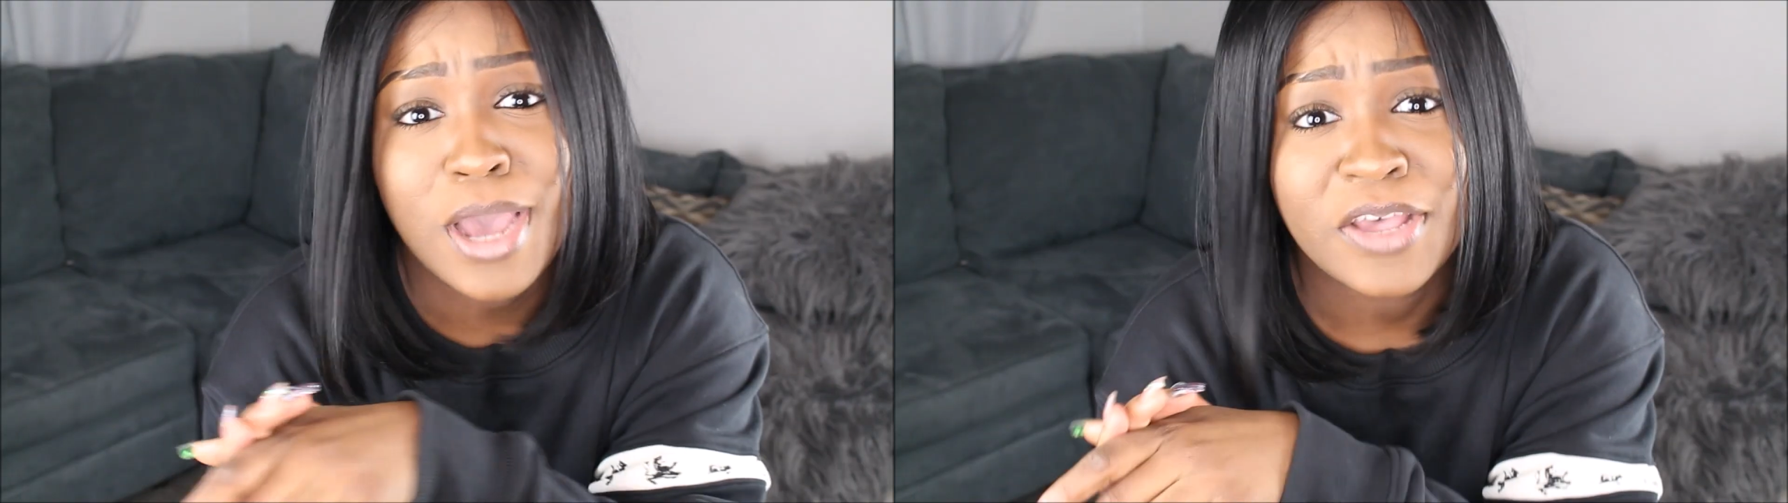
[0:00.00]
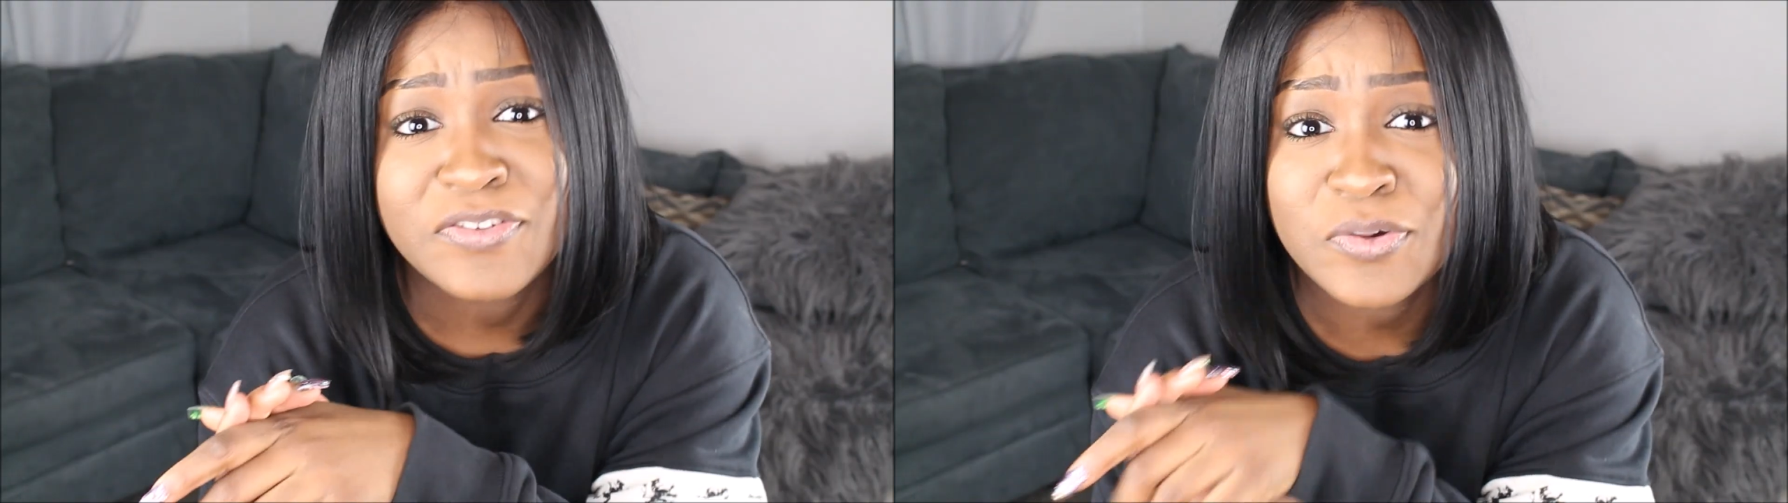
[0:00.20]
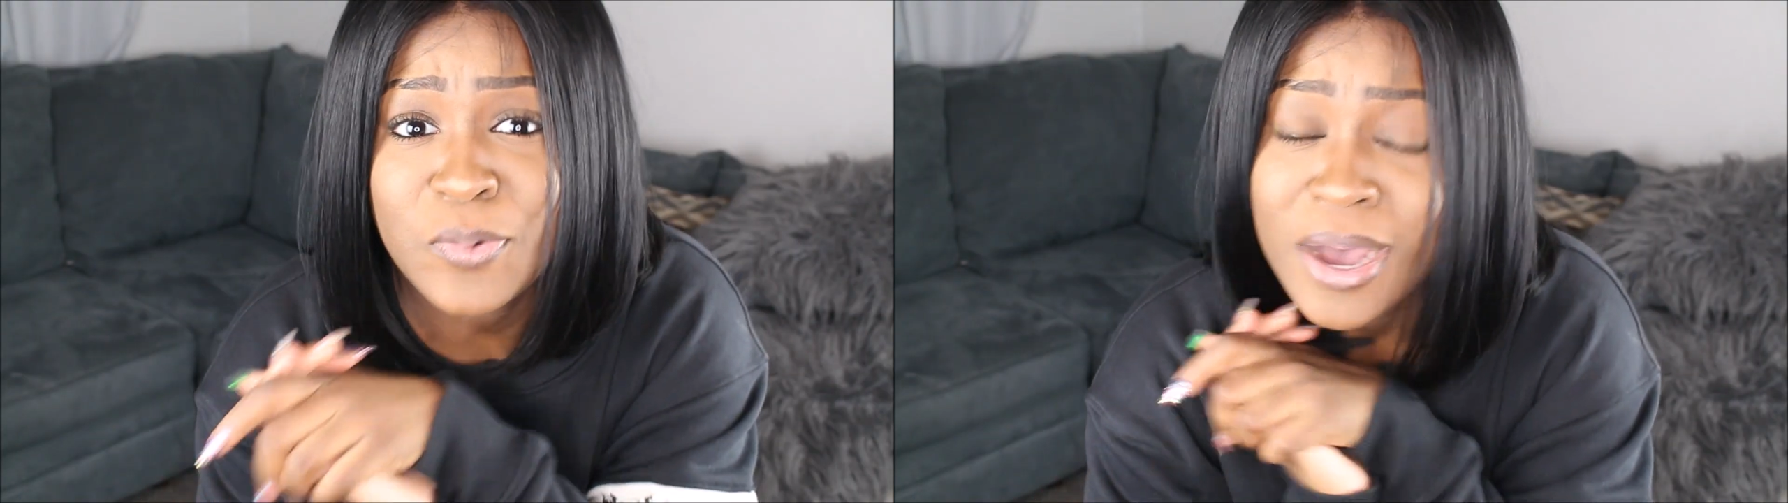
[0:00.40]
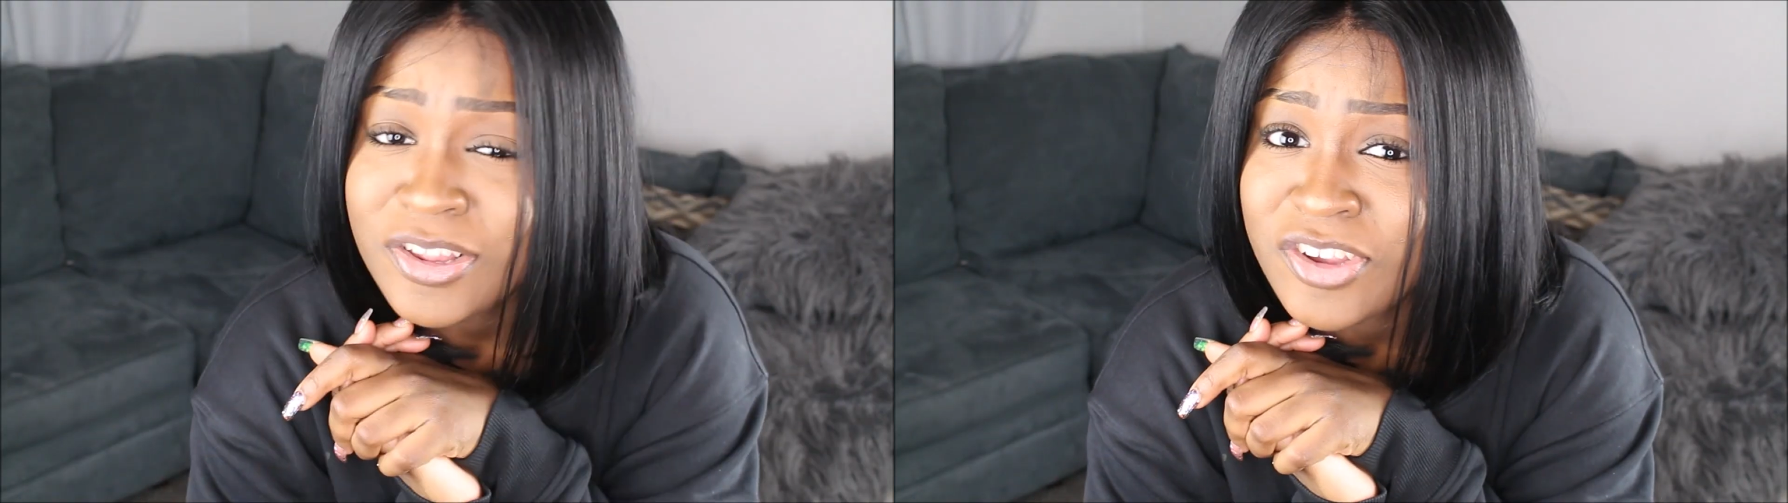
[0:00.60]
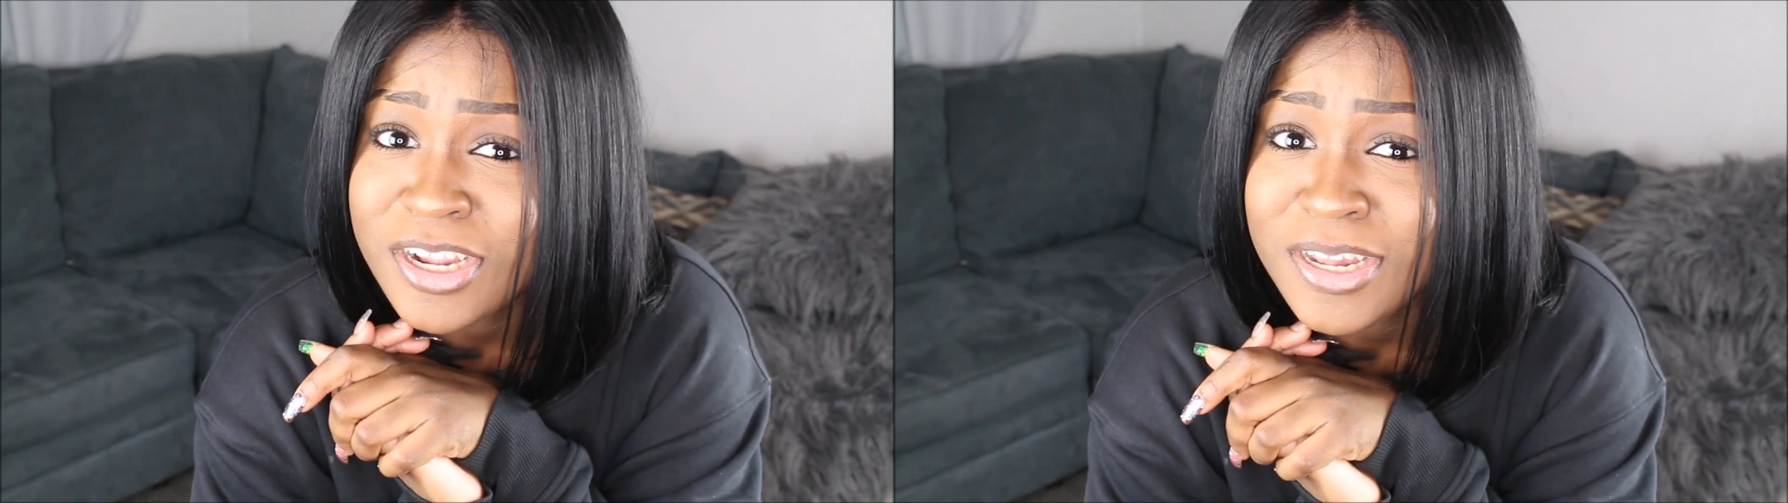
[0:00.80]
you guys for
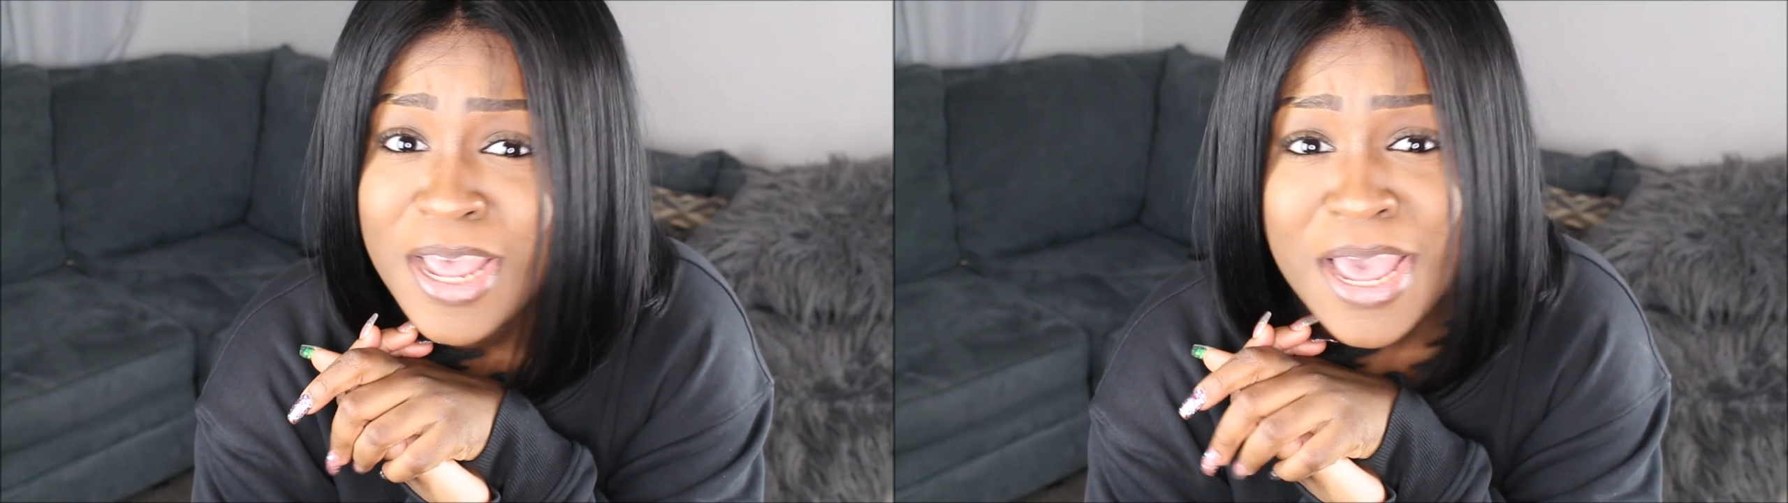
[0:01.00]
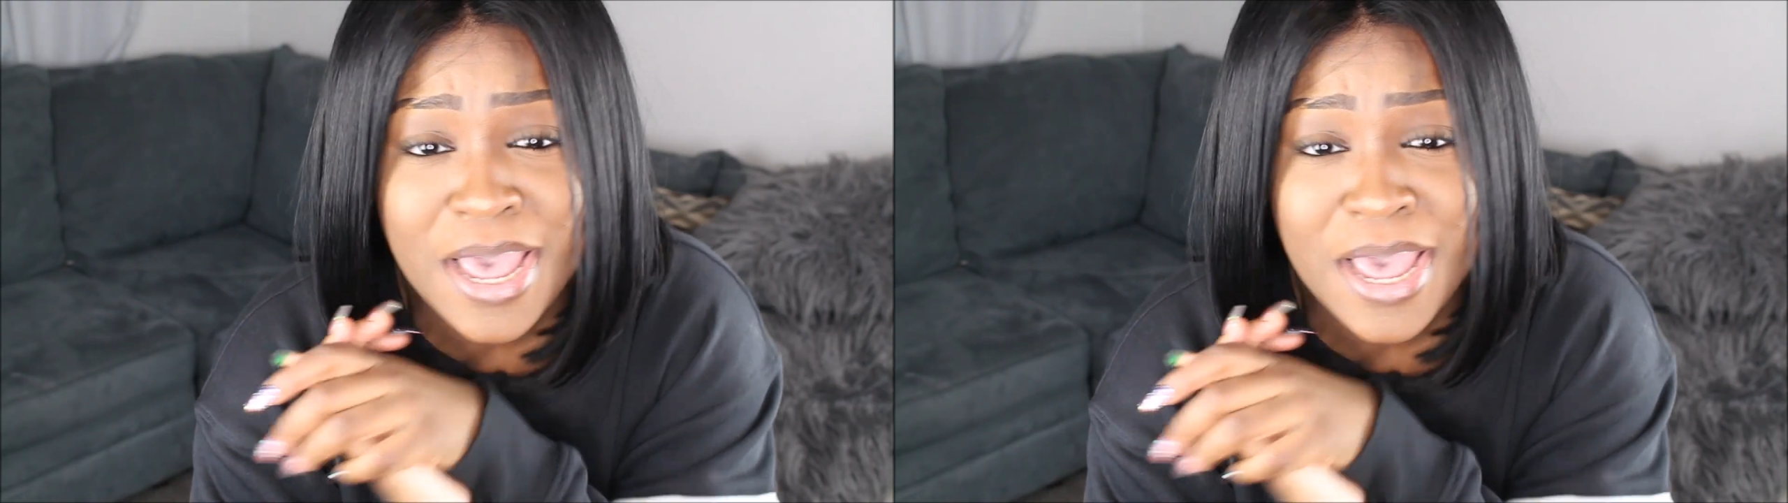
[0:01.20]
watching,